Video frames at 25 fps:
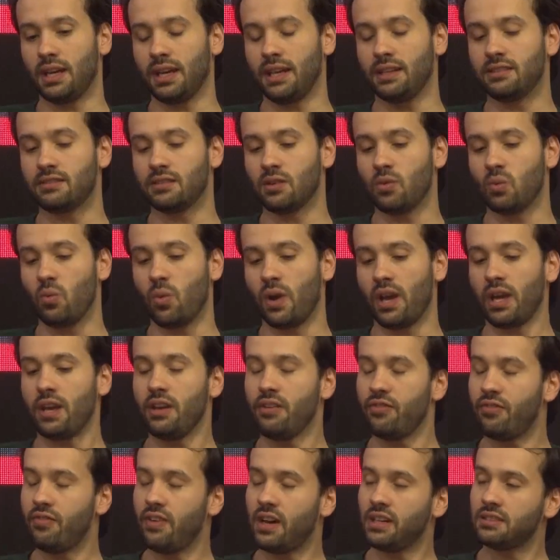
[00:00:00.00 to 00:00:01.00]
it's a
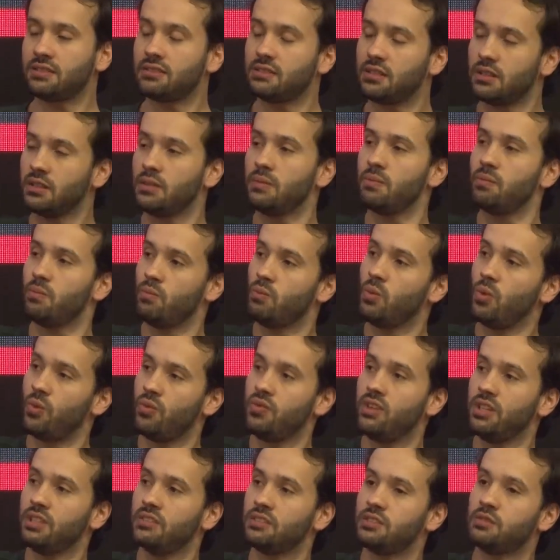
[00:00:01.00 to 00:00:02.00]
way faster
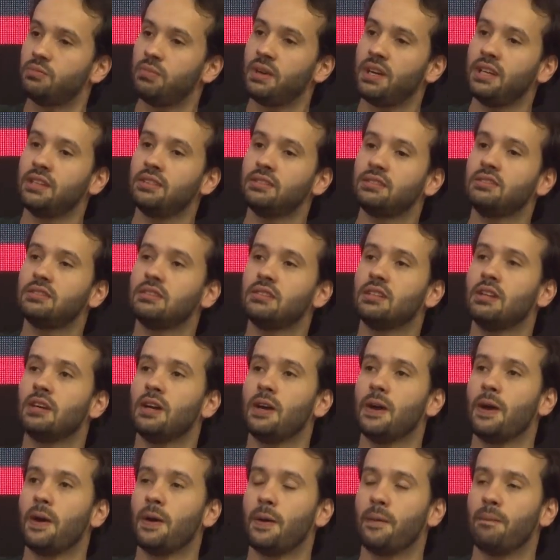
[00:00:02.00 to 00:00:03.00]
moving space,
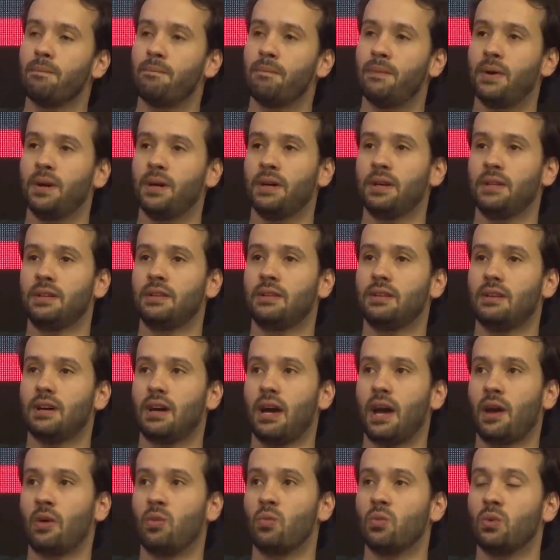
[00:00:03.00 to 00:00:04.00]
but
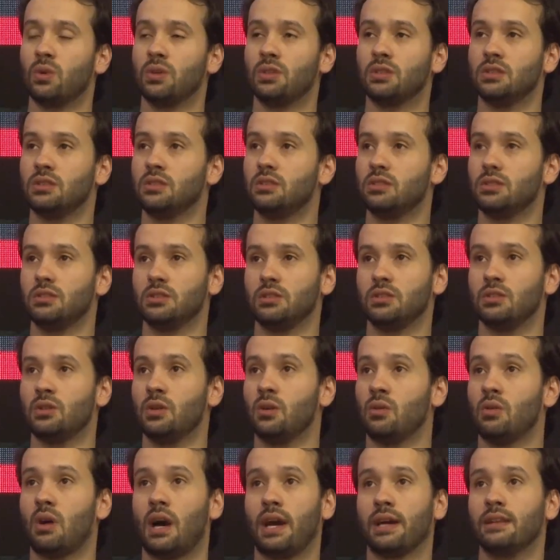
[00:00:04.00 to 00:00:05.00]
I would
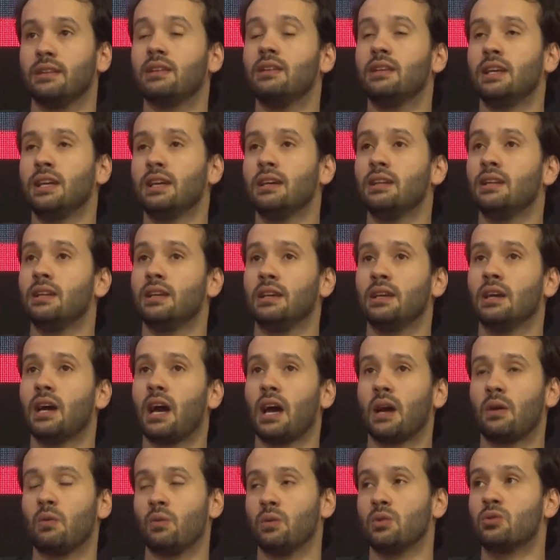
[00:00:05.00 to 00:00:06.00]
ideally
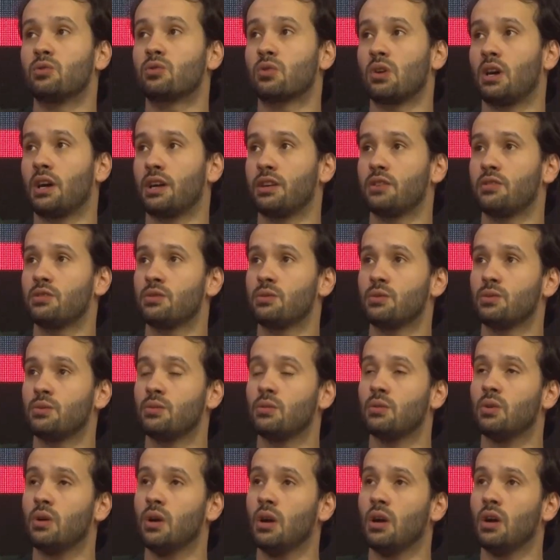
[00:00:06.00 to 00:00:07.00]
I would try
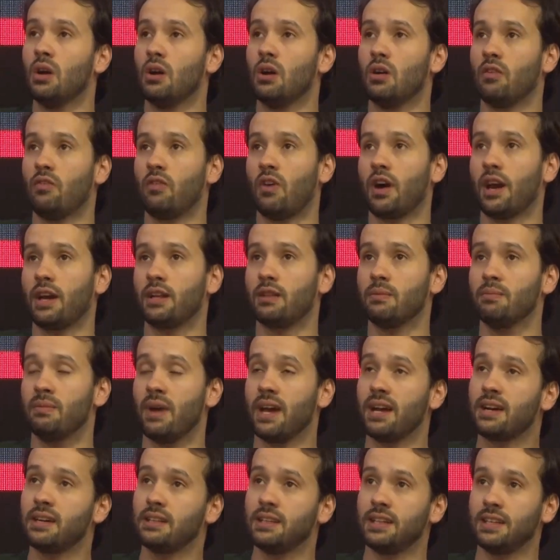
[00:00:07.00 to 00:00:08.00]
to find
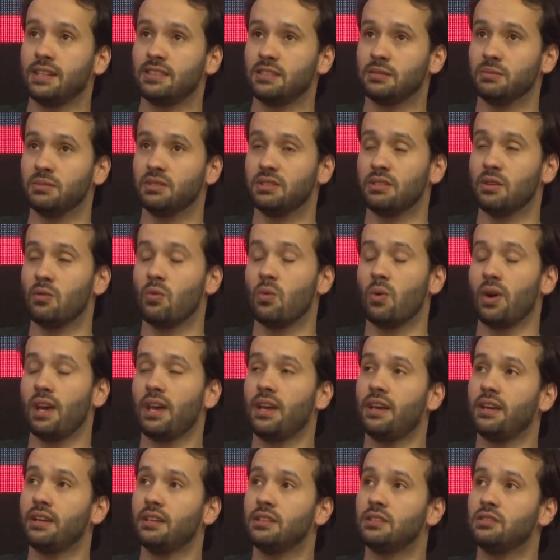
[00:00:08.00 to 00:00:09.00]
mechanisms and
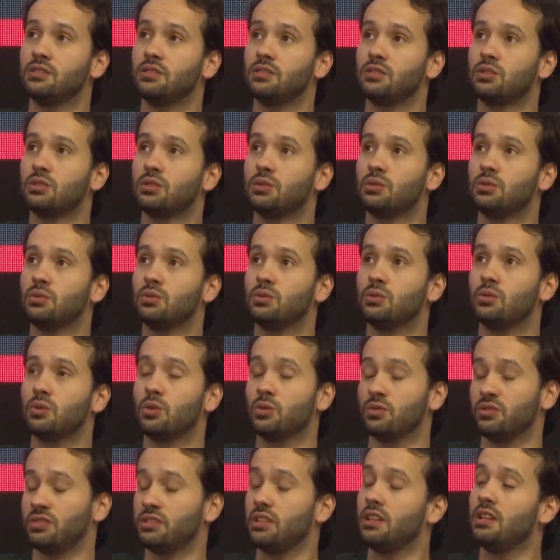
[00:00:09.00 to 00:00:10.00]
ways to
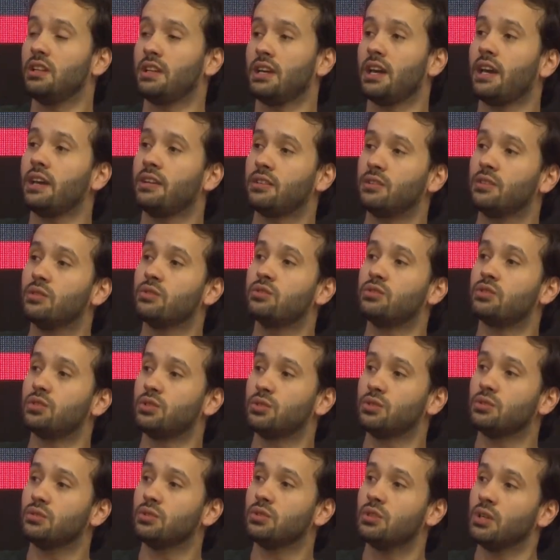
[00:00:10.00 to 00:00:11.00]
conciliate those
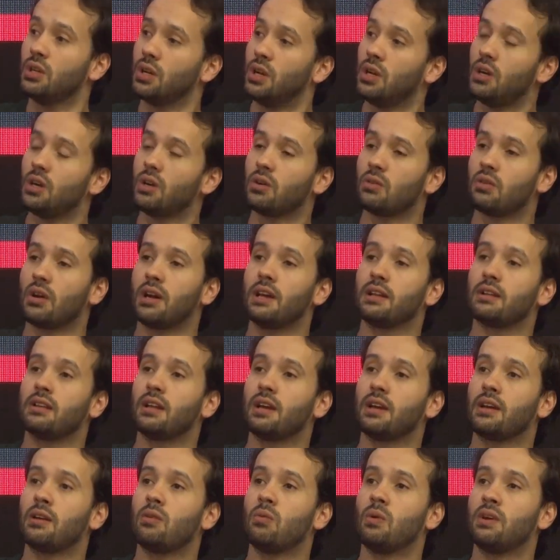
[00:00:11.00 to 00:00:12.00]
two, right?
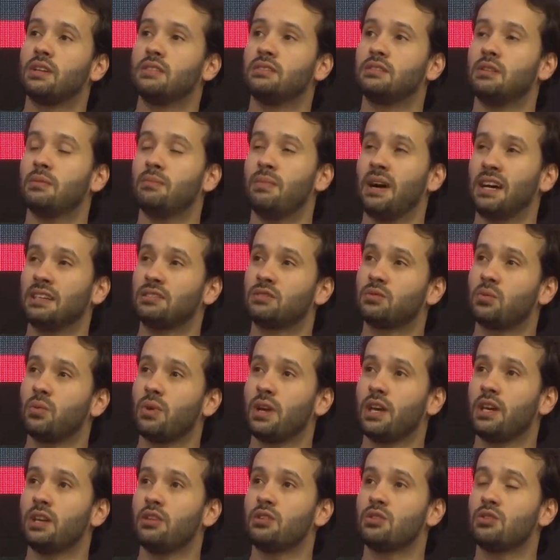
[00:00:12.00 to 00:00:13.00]
Like what is the best
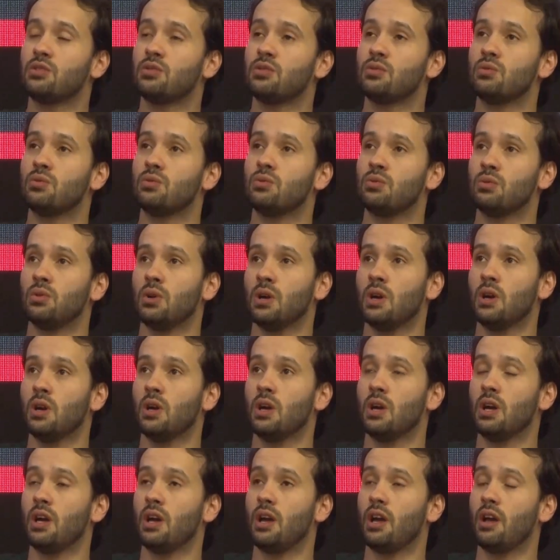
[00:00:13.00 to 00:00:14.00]
way to
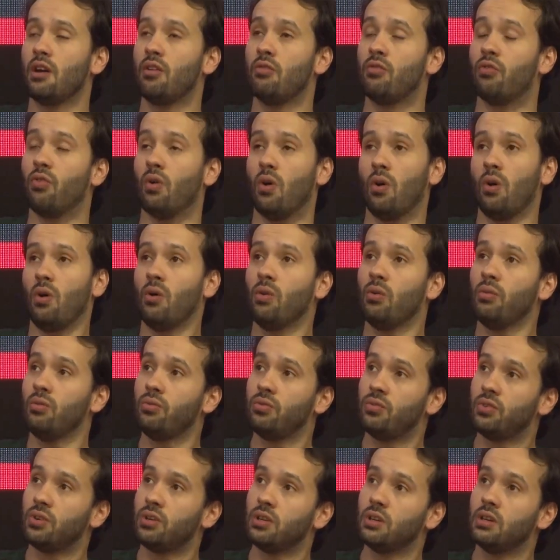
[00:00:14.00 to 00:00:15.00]

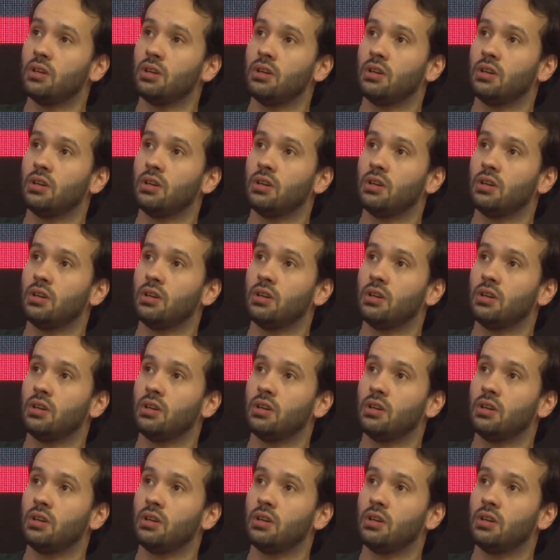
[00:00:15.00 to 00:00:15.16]
evolve